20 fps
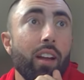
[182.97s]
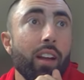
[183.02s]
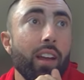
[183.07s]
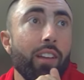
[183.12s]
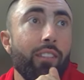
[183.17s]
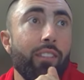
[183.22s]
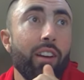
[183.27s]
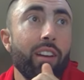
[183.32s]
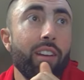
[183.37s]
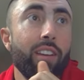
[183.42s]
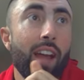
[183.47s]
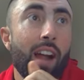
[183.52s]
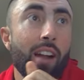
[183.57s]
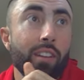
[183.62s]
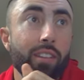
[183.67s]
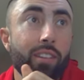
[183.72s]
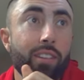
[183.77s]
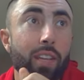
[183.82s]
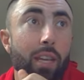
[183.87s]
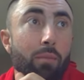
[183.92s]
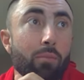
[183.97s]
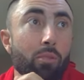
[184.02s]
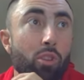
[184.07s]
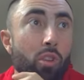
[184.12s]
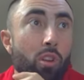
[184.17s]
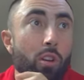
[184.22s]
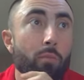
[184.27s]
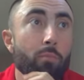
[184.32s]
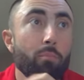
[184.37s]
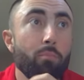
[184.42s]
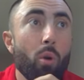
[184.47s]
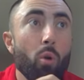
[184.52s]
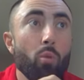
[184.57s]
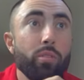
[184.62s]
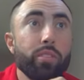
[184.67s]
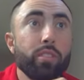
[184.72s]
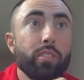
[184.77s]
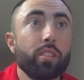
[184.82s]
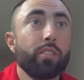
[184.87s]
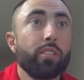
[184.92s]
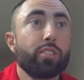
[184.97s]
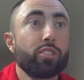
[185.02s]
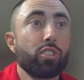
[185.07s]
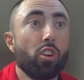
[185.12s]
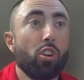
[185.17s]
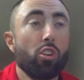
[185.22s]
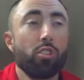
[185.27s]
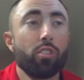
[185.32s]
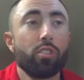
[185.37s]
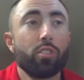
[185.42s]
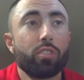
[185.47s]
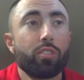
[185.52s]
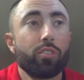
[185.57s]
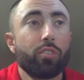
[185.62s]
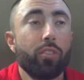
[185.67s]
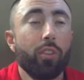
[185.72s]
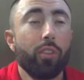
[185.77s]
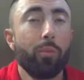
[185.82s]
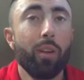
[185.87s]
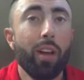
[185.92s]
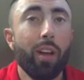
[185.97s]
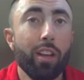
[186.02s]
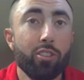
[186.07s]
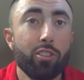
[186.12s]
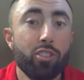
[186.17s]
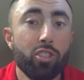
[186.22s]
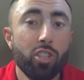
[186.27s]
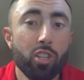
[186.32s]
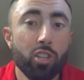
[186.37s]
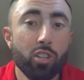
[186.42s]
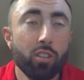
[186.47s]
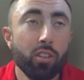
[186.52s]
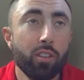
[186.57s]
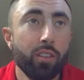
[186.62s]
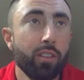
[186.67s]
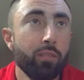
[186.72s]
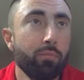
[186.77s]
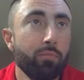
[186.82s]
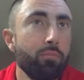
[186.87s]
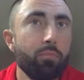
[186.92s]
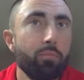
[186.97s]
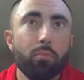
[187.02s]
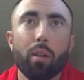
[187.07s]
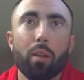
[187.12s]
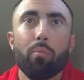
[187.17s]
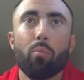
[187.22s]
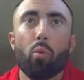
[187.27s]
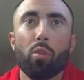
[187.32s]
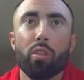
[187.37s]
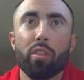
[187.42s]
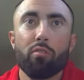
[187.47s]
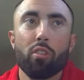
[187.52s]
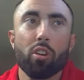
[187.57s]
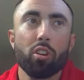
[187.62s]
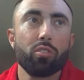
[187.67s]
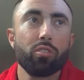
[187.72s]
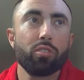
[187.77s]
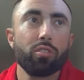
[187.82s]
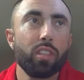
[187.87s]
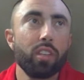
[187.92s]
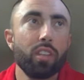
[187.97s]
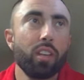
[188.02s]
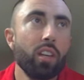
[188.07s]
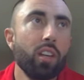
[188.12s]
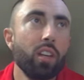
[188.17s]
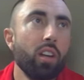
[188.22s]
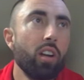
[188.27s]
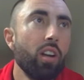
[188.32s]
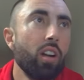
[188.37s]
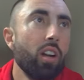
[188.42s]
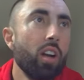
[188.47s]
Again, very talented team. Returned most of the starters from last year, more than Rutgers did.